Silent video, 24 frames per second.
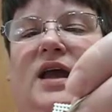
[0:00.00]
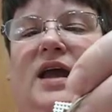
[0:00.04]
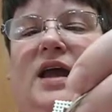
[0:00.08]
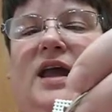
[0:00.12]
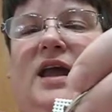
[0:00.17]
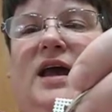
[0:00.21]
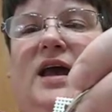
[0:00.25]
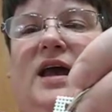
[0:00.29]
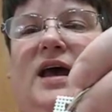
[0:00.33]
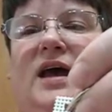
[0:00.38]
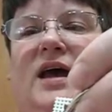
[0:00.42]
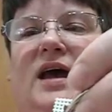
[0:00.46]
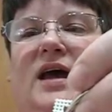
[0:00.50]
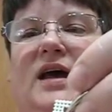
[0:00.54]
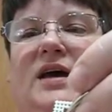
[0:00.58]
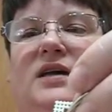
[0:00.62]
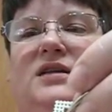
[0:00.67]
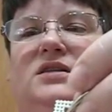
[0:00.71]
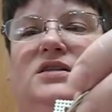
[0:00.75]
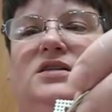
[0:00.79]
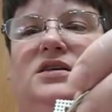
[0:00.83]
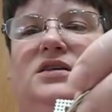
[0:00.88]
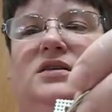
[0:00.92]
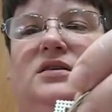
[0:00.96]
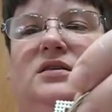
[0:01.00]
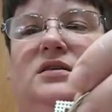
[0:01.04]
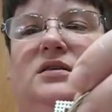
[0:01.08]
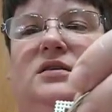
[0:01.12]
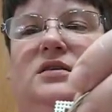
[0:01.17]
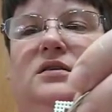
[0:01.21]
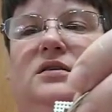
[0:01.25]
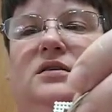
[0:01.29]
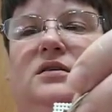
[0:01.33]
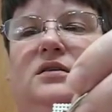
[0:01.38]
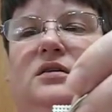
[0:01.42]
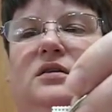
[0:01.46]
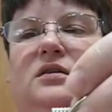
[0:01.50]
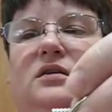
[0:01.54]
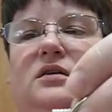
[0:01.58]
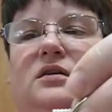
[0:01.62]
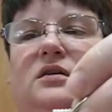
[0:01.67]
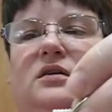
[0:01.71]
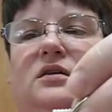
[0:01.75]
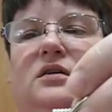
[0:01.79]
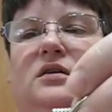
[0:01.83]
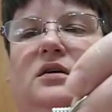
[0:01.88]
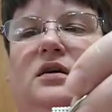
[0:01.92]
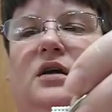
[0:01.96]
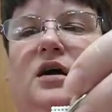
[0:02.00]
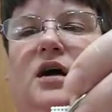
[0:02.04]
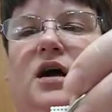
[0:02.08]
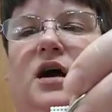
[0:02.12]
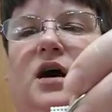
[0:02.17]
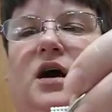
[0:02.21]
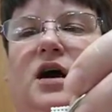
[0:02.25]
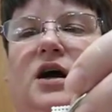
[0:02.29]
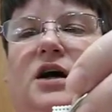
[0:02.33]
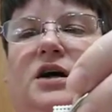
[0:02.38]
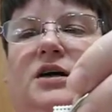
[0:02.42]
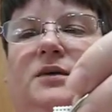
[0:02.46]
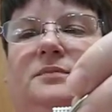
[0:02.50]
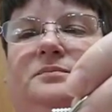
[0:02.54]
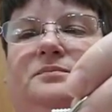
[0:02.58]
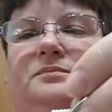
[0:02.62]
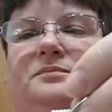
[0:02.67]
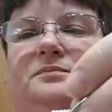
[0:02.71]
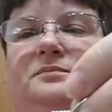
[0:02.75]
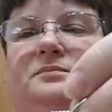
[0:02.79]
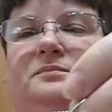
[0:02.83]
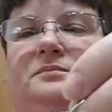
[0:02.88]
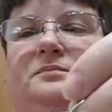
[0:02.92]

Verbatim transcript: and um,